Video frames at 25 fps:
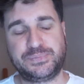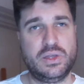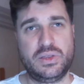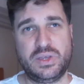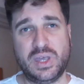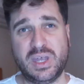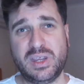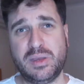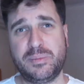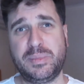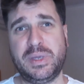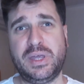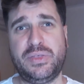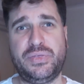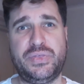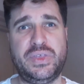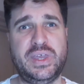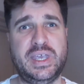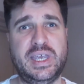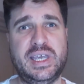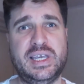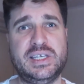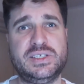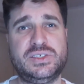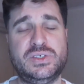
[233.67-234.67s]
The other big
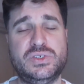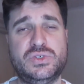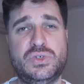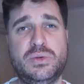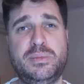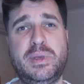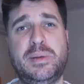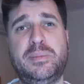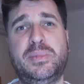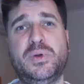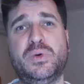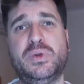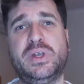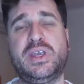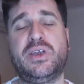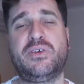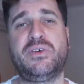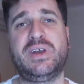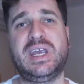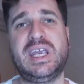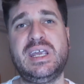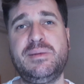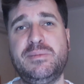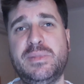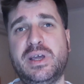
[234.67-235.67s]
thing is you should be building your
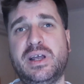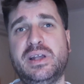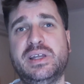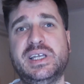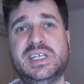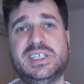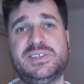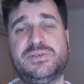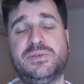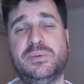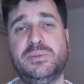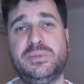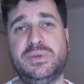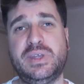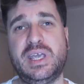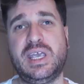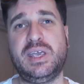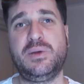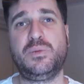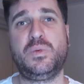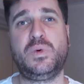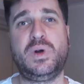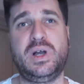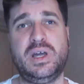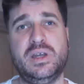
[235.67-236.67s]
email list from day
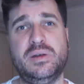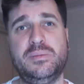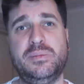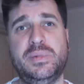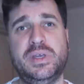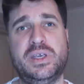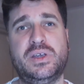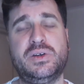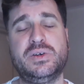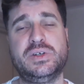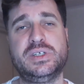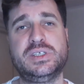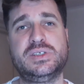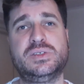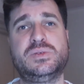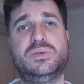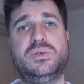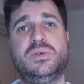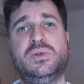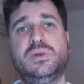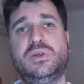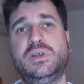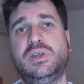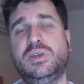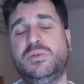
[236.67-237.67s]
one, because
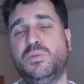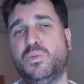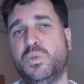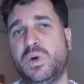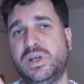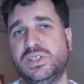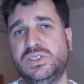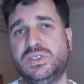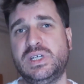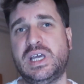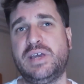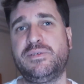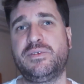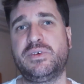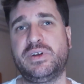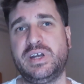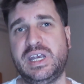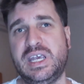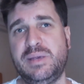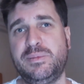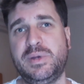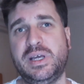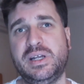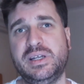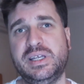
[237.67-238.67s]
once you have your
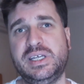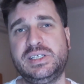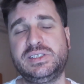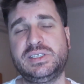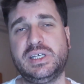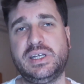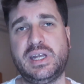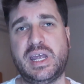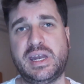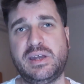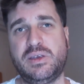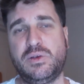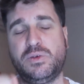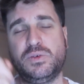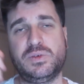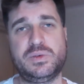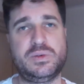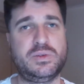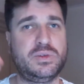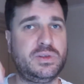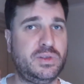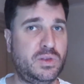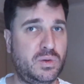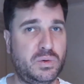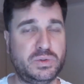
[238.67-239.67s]
email list and then you
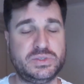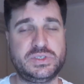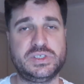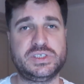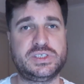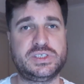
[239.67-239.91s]
launch a